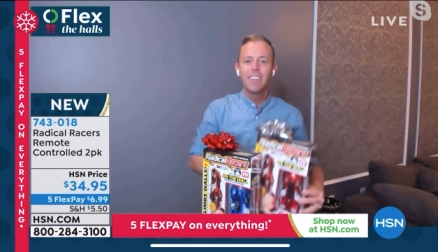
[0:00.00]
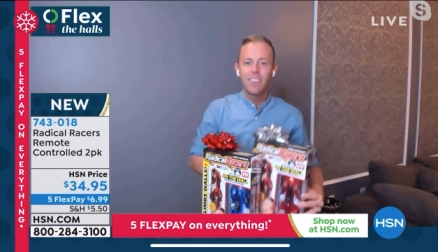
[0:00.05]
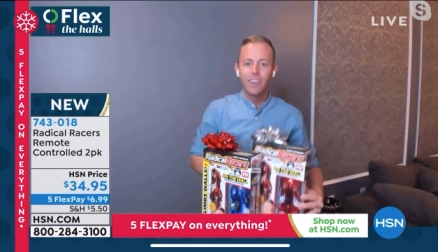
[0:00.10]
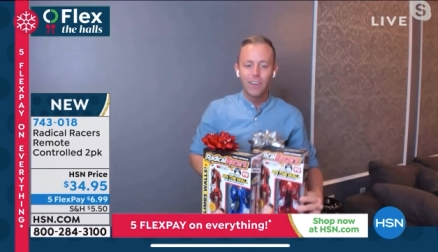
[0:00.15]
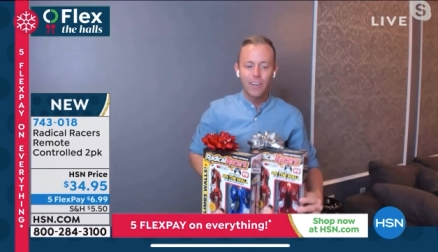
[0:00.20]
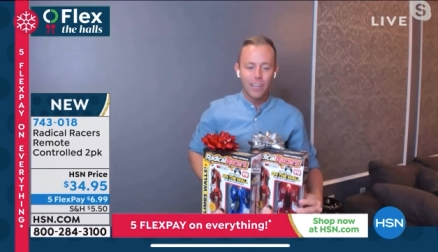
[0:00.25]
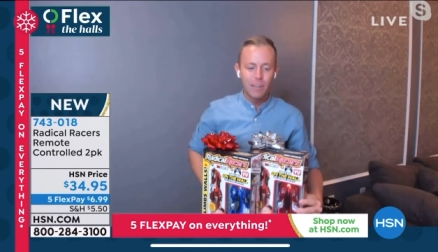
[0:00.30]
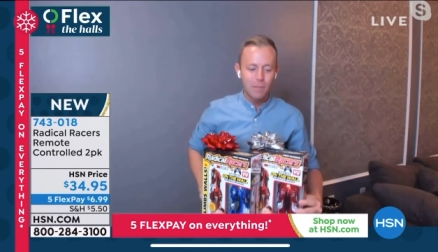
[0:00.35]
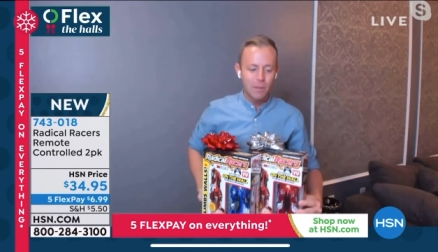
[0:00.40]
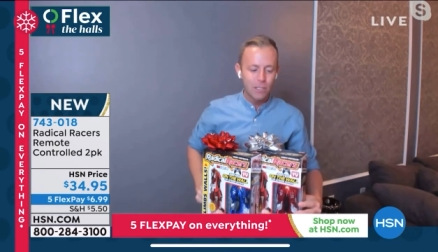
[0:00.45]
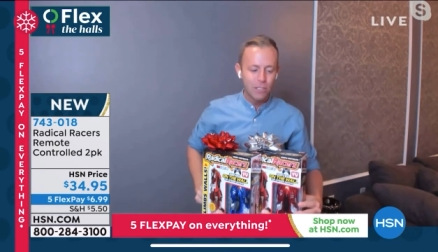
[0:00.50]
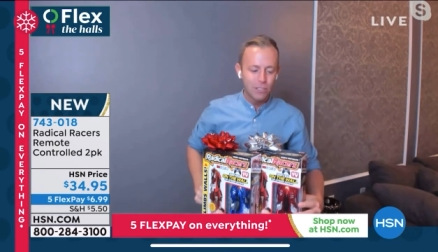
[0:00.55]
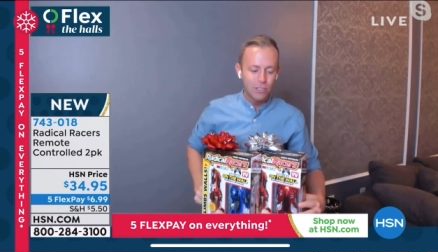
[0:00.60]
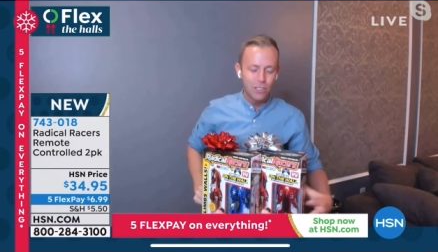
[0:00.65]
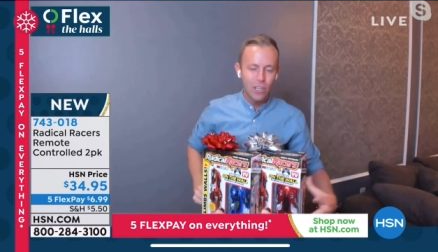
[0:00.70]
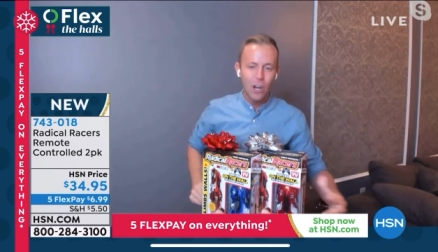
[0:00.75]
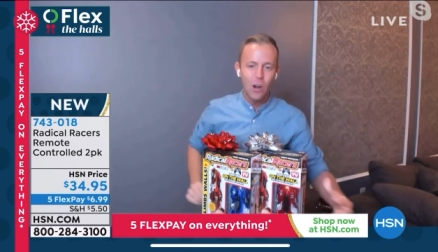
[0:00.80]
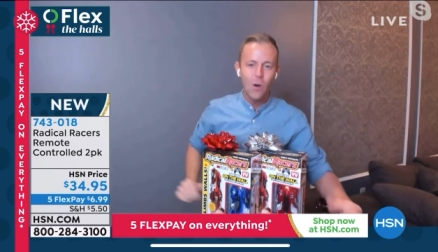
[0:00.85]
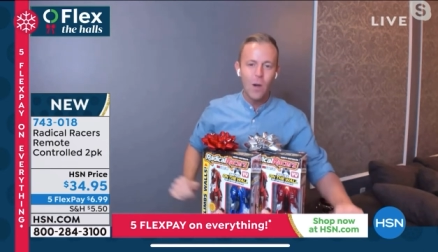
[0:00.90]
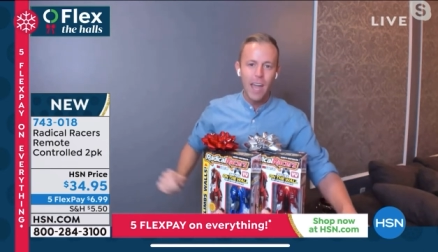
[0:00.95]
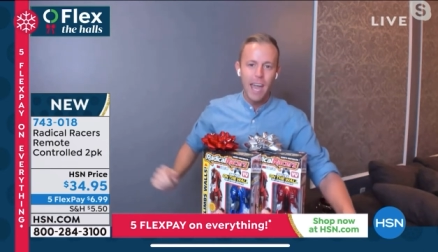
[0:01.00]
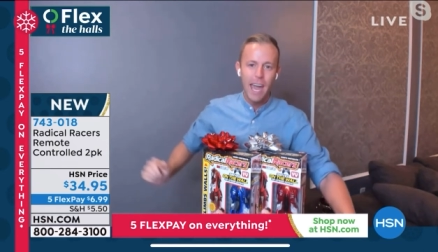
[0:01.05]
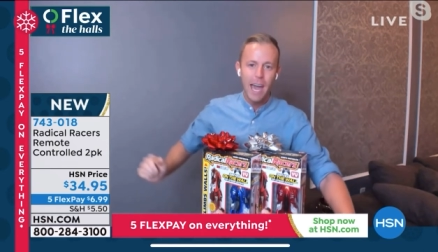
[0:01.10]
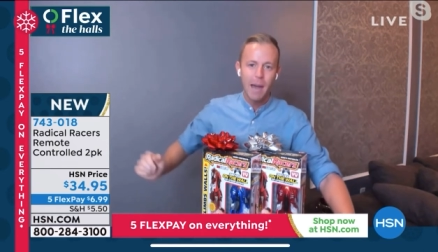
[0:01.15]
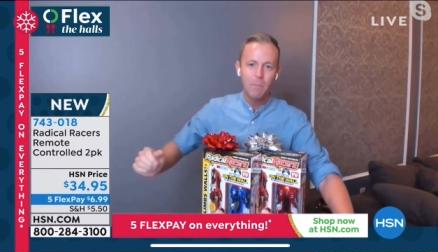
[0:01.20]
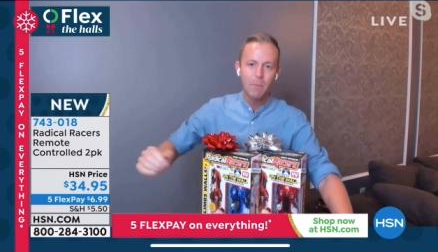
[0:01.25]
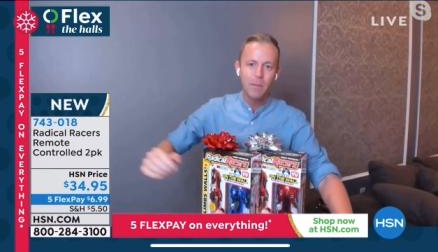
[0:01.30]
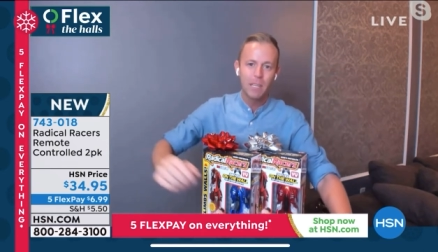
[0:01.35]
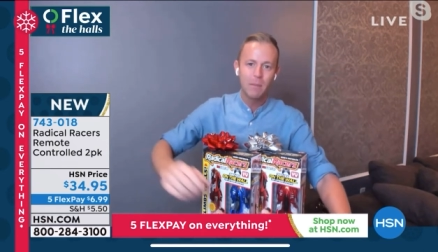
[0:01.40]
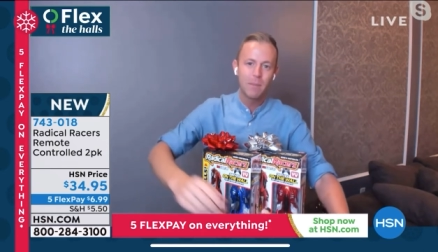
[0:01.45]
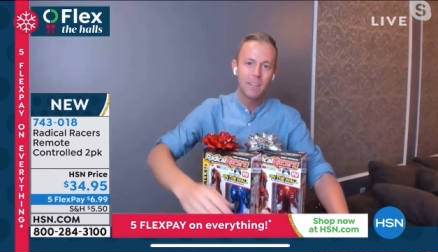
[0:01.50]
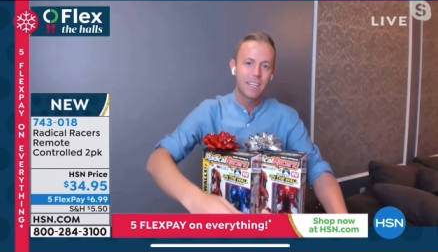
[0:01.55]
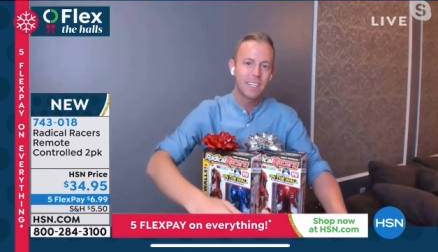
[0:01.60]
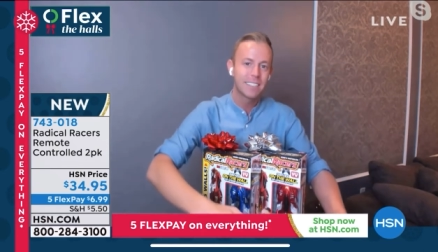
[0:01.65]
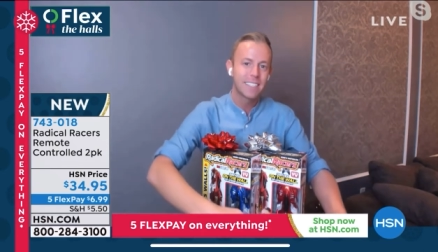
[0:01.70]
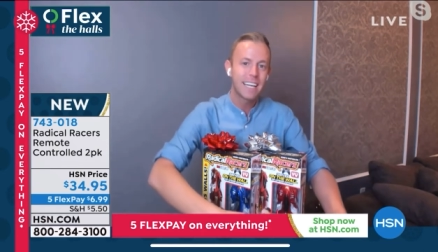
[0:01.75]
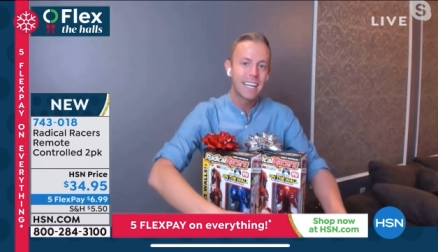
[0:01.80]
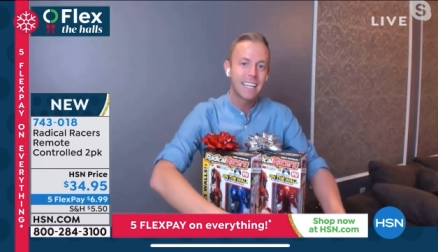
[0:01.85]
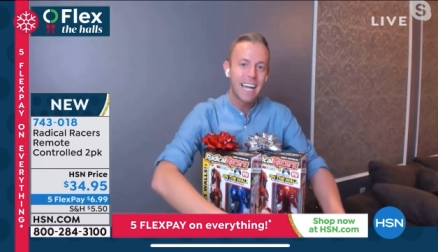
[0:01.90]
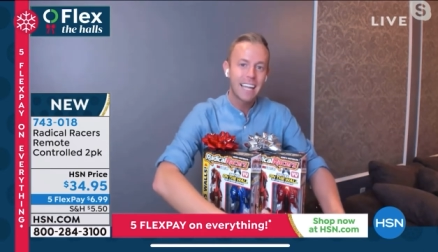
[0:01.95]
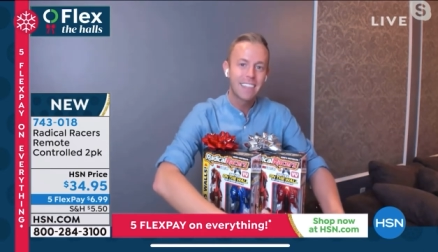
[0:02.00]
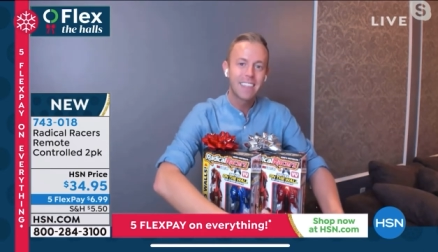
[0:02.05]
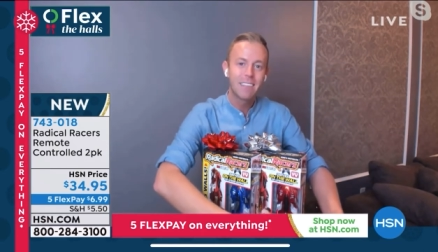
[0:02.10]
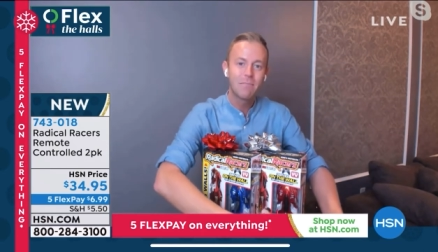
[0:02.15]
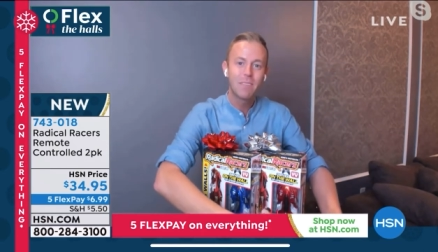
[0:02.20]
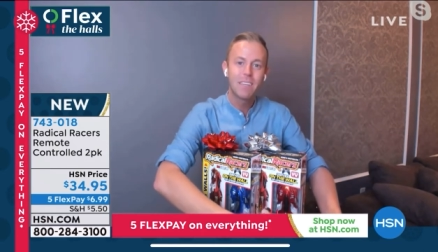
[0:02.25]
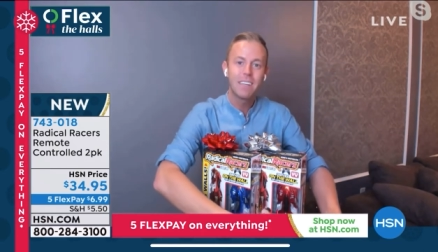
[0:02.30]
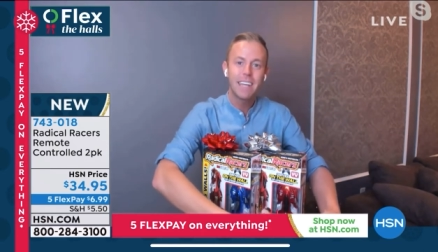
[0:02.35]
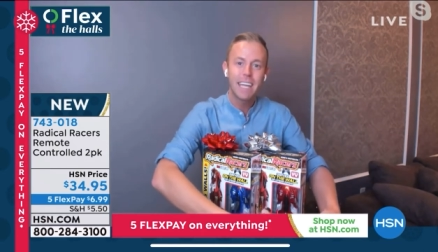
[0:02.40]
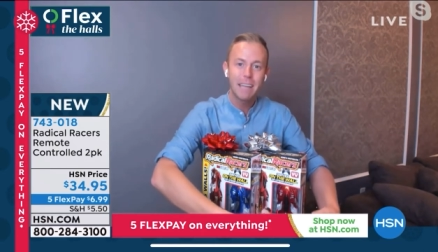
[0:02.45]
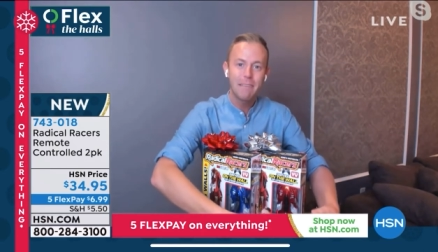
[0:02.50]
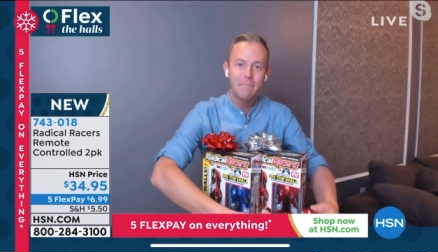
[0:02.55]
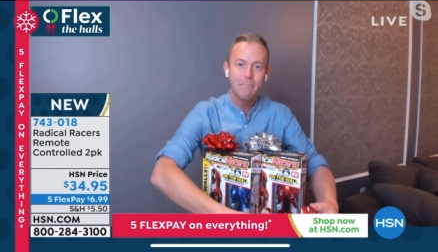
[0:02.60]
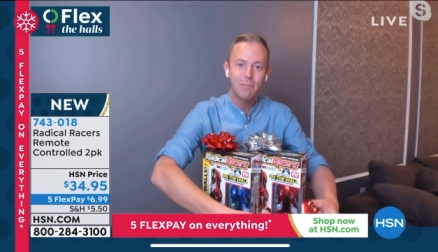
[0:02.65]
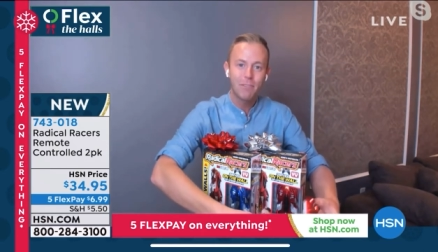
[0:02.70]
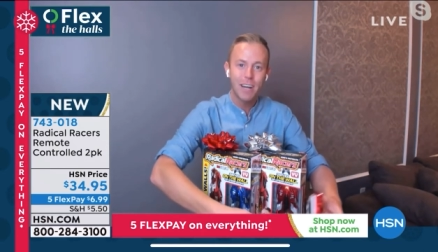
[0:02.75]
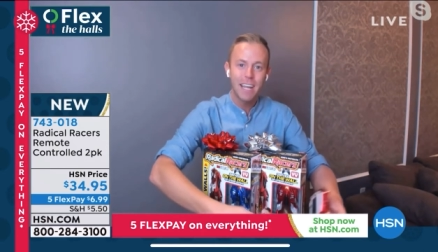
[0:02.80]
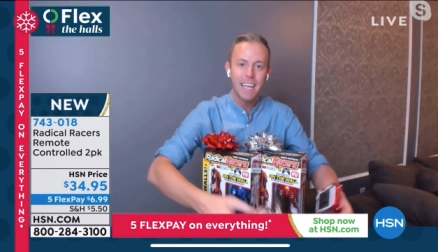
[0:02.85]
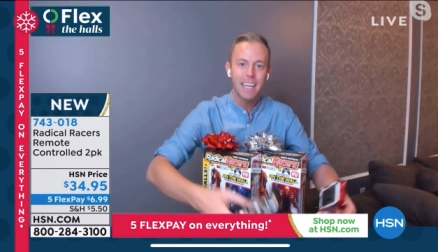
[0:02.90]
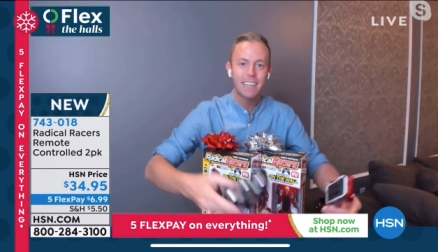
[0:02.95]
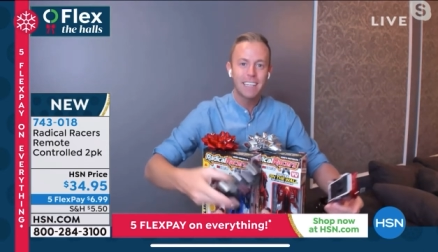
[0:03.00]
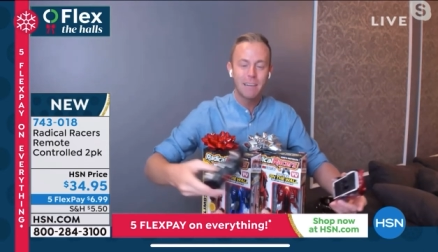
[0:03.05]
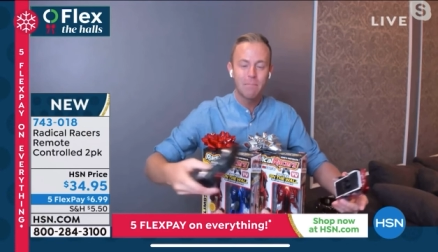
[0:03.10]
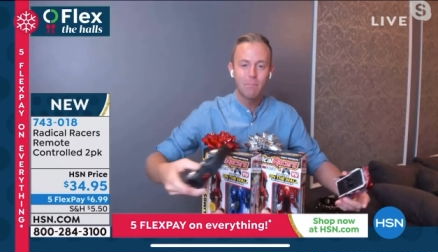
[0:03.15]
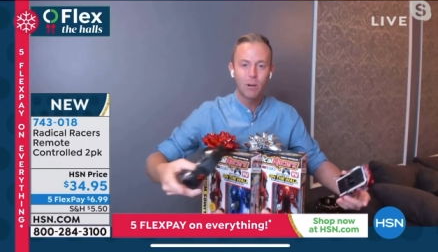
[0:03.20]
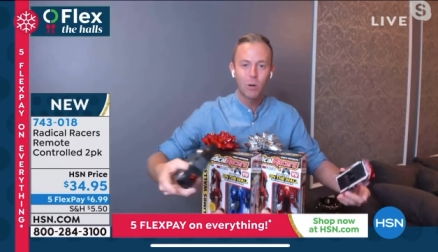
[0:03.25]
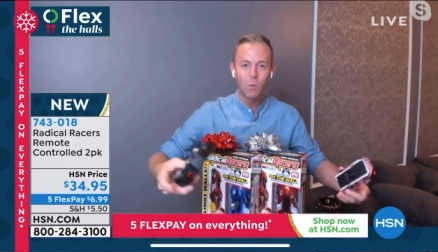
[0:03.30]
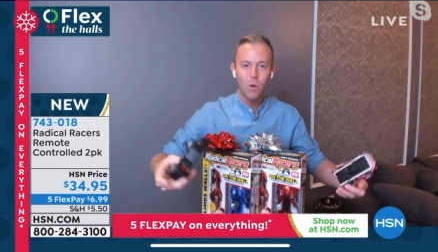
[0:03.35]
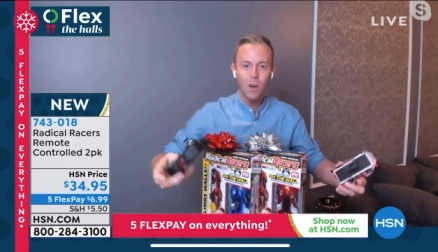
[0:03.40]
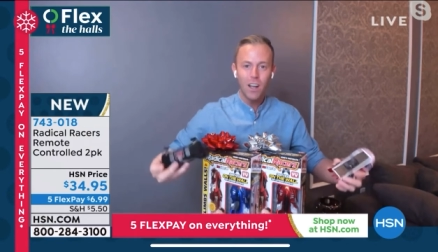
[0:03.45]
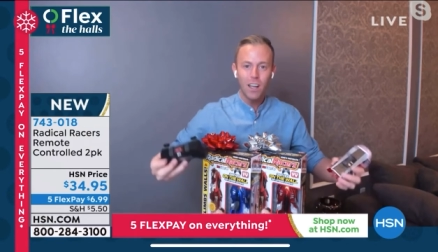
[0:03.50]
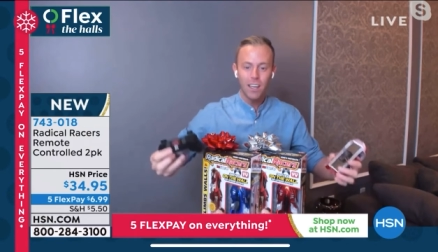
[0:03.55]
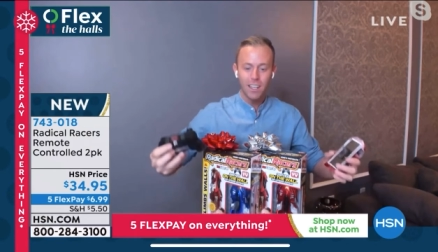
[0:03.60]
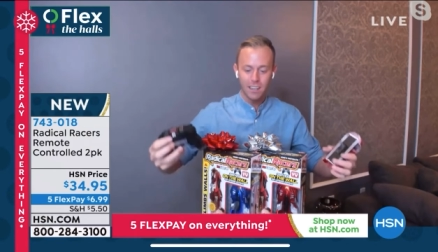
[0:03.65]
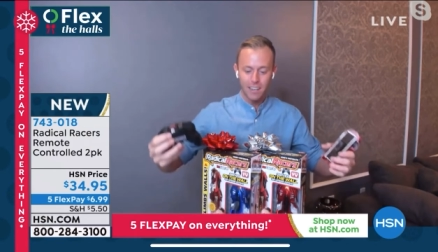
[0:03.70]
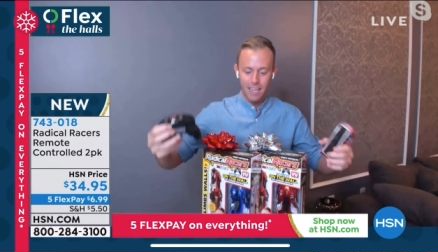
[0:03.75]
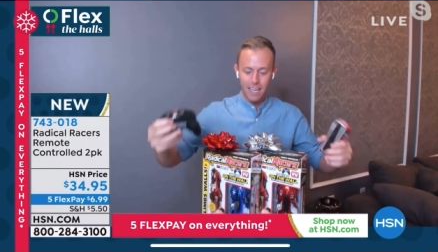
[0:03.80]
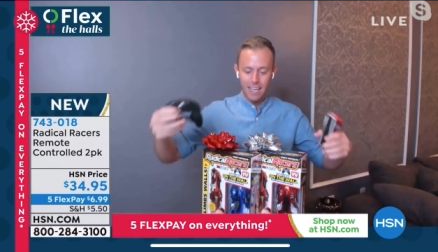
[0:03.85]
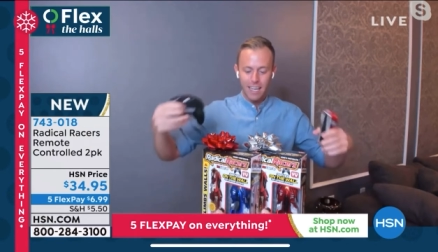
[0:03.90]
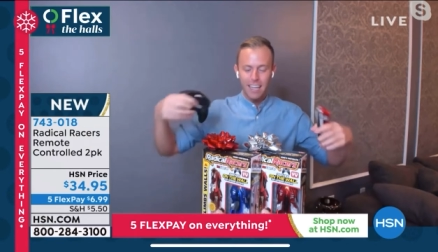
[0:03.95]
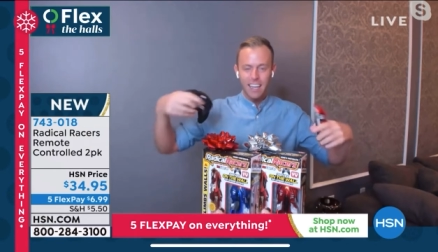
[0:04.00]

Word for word: they're going to be so happy because I got them the name brand number one